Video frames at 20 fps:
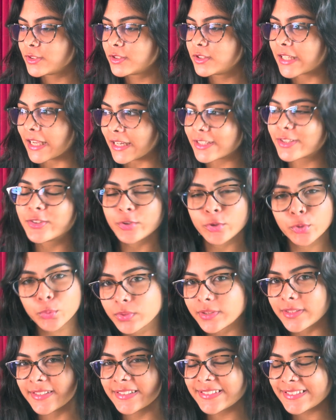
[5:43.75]
get through
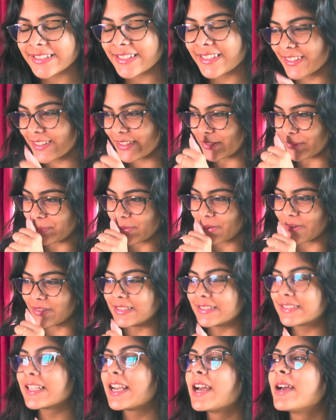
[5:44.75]
this to be
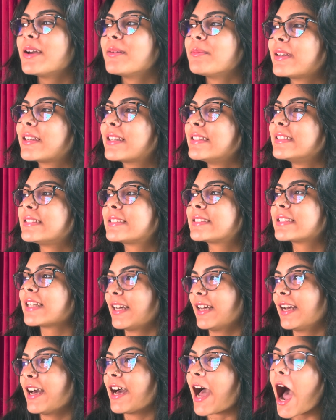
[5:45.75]
honest, because
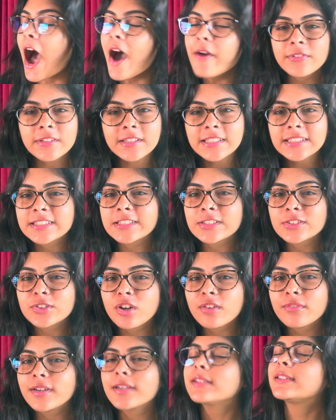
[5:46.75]
after this is
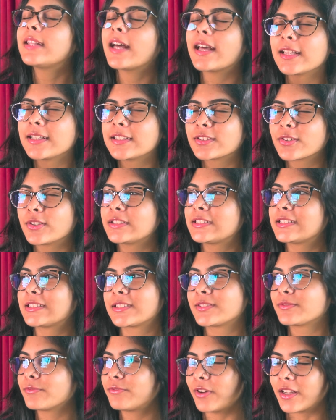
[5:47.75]
over, then
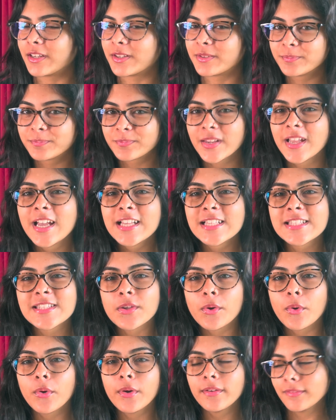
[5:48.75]
it's fun.
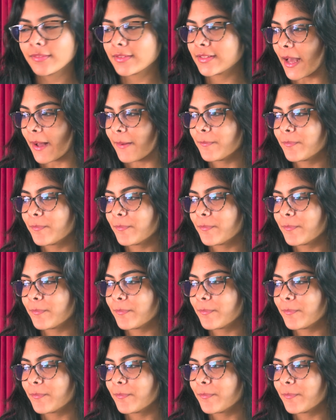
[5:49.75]
So yeah,